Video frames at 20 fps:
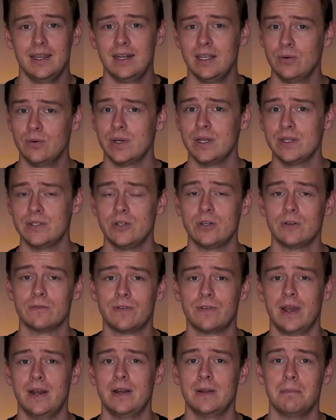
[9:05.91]
Anyways, you can
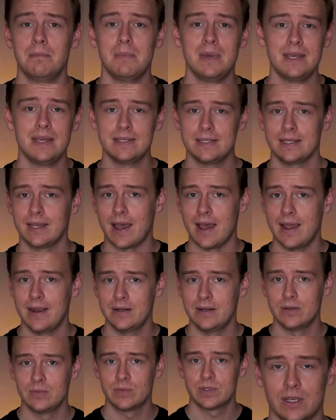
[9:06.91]
find amazing
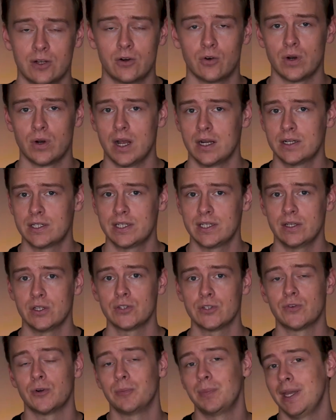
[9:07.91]
items at garage
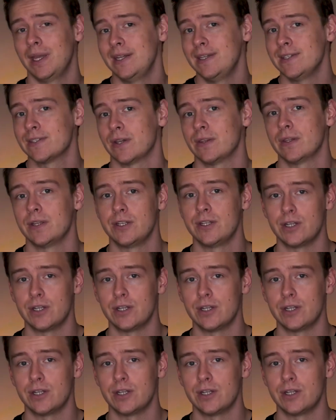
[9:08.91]
sales for pennies on the